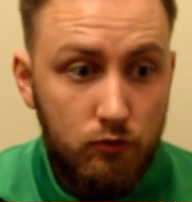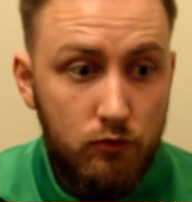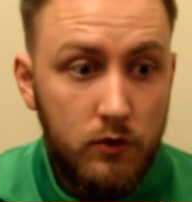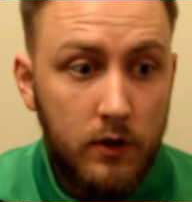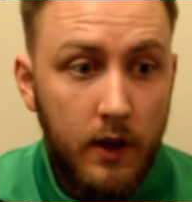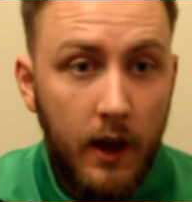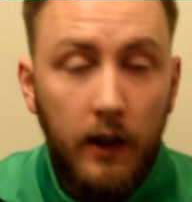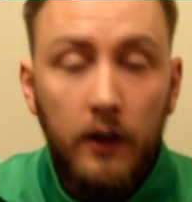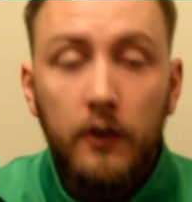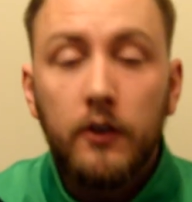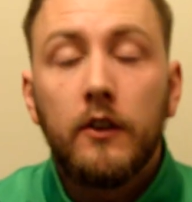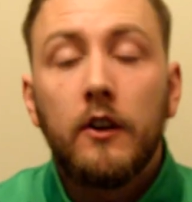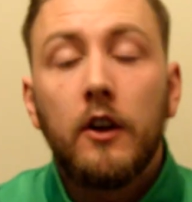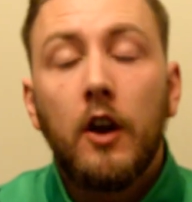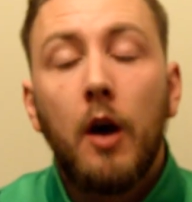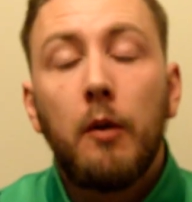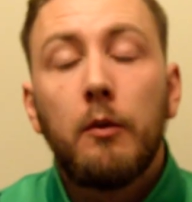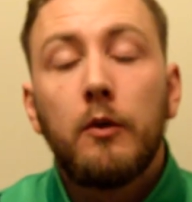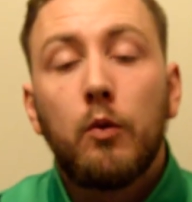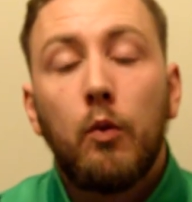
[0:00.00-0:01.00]
tell us in the
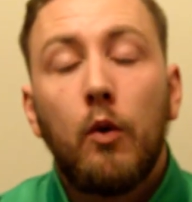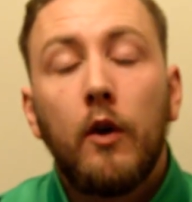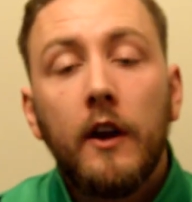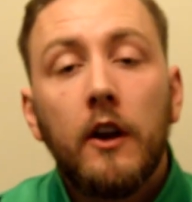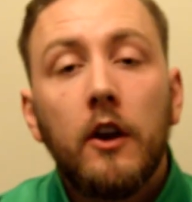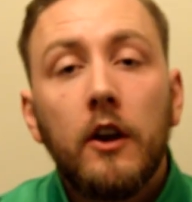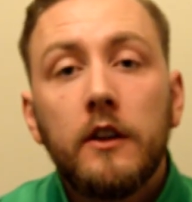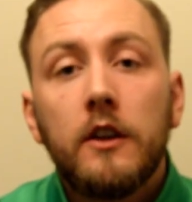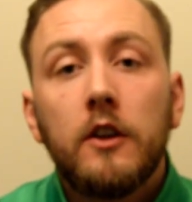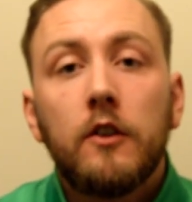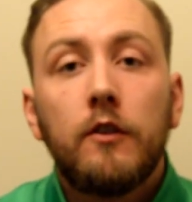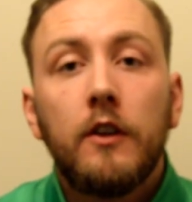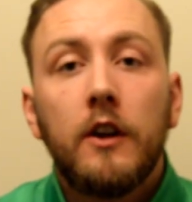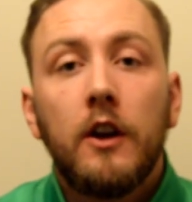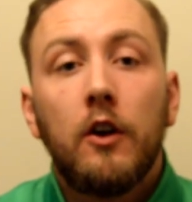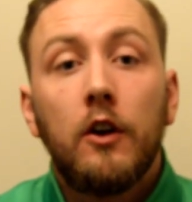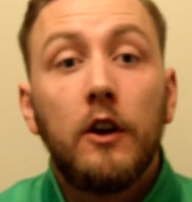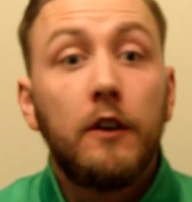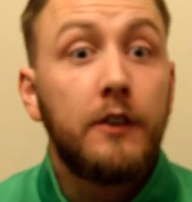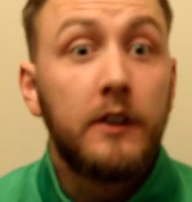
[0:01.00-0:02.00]
comments why you like this
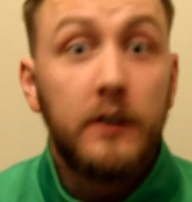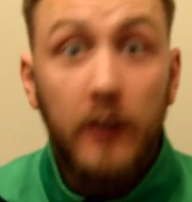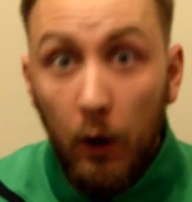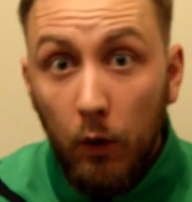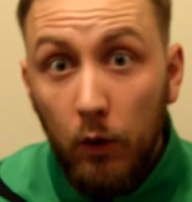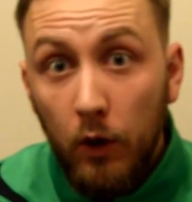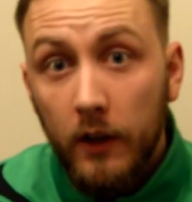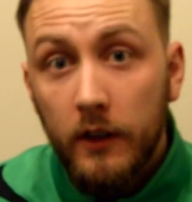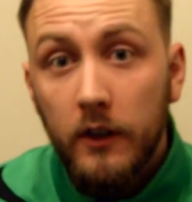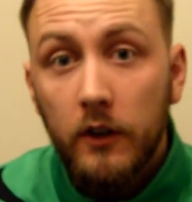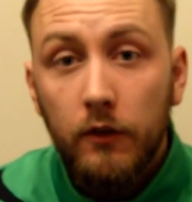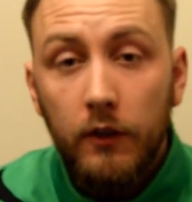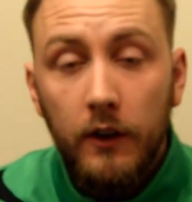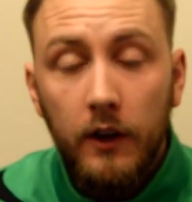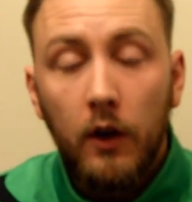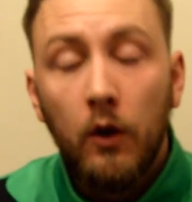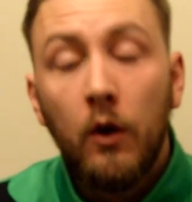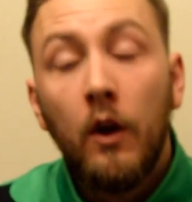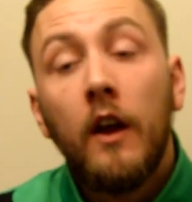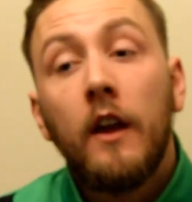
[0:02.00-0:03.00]
video. If you don't like this
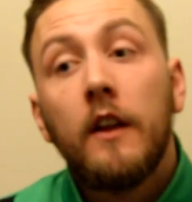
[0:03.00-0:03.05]
video,